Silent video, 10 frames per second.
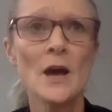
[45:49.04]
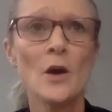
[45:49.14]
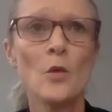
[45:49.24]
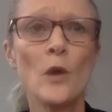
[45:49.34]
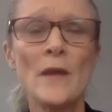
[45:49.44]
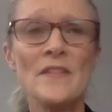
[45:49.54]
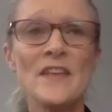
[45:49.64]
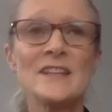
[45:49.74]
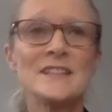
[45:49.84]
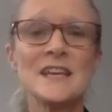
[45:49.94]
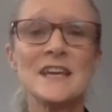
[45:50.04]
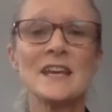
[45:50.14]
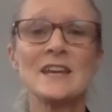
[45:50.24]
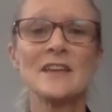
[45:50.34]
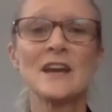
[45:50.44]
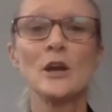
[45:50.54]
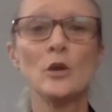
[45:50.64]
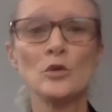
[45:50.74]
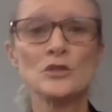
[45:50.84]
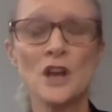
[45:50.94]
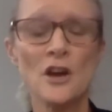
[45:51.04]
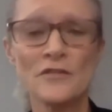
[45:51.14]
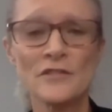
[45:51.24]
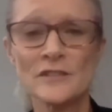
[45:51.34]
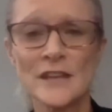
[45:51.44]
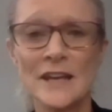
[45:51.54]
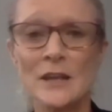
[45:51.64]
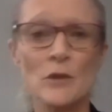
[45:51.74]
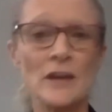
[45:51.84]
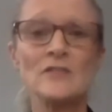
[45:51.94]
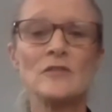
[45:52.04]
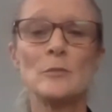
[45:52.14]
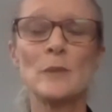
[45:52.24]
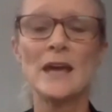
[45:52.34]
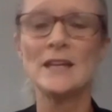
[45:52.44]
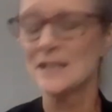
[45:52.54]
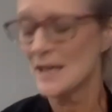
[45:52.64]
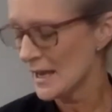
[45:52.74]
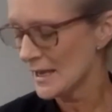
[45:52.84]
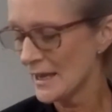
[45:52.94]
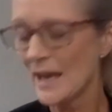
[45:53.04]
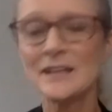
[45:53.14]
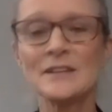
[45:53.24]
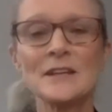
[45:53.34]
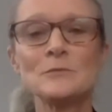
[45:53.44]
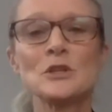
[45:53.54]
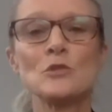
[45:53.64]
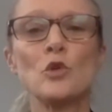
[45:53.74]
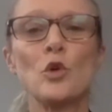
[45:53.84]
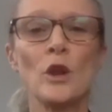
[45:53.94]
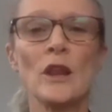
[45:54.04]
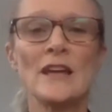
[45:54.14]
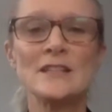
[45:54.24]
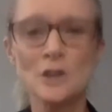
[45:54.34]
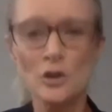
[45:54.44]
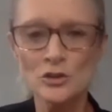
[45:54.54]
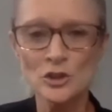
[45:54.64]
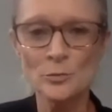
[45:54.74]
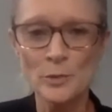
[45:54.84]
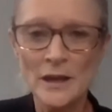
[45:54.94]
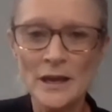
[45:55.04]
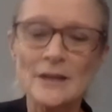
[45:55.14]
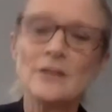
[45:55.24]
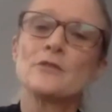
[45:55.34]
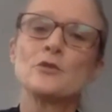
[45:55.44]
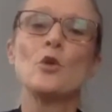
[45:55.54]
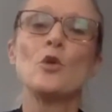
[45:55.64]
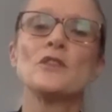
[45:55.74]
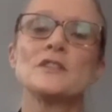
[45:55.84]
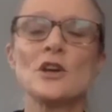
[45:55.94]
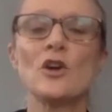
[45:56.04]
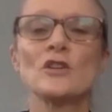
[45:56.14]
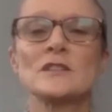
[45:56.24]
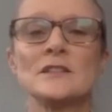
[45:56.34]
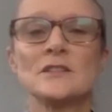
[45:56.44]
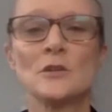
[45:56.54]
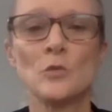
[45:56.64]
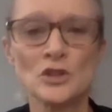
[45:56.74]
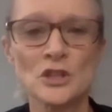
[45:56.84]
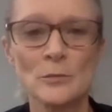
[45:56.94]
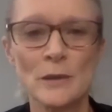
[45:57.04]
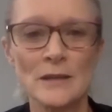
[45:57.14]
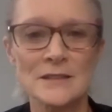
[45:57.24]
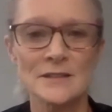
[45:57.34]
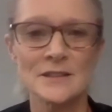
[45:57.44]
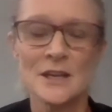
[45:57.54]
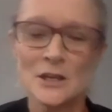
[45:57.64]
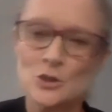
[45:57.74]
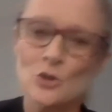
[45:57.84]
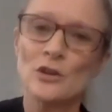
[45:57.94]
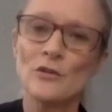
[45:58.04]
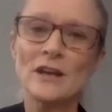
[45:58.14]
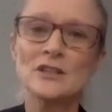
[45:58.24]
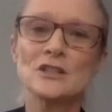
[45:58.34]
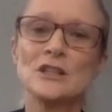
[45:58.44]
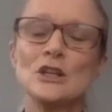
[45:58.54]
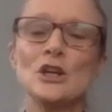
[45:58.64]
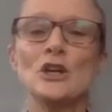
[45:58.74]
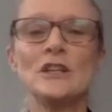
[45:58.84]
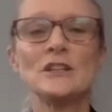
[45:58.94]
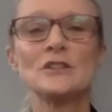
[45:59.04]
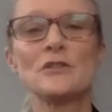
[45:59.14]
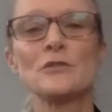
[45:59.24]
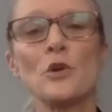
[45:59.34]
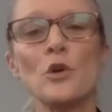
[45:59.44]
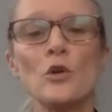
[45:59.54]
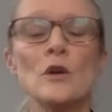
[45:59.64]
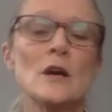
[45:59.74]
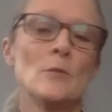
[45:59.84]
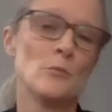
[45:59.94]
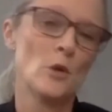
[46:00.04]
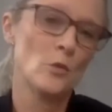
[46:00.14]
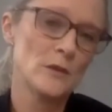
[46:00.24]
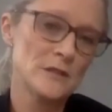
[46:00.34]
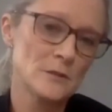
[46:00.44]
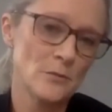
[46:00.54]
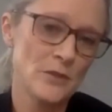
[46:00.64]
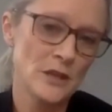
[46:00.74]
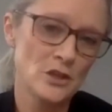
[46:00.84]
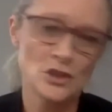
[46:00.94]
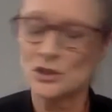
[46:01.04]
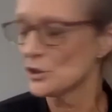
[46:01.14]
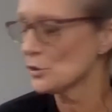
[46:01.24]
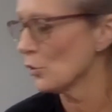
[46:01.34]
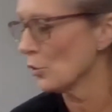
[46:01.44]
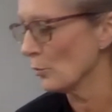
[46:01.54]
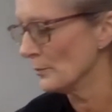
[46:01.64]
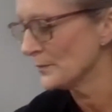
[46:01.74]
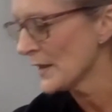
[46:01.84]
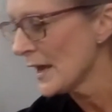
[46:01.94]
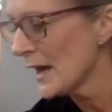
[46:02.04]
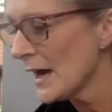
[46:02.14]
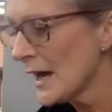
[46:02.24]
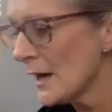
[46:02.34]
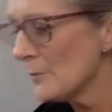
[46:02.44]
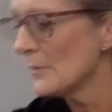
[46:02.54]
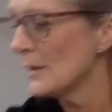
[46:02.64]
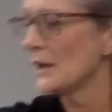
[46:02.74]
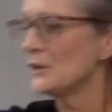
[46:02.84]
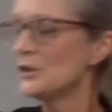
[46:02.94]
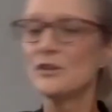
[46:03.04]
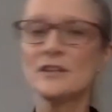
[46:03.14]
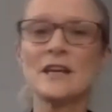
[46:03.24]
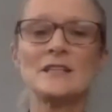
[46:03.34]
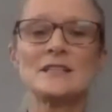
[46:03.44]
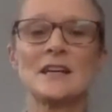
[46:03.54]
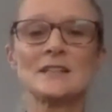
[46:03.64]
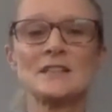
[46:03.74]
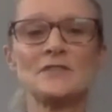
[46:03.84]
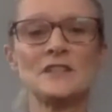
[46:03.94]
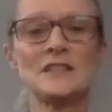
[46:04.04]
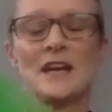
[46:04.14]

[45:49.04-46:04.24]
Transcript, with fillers: when they're taking their clothes off, getting ready for bed, getting them to roll their socks up and throw the socks into the washing basket. So they're actually learning to throw, but with something just at home. Um, another nice activity, I